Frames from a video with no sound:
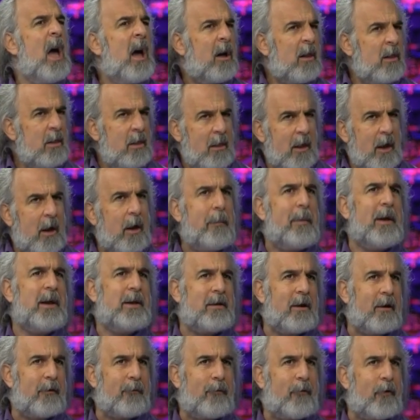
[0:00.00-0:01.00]
A little bit
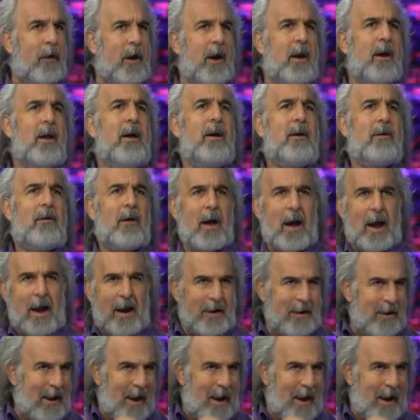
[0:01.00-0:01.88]
different, right?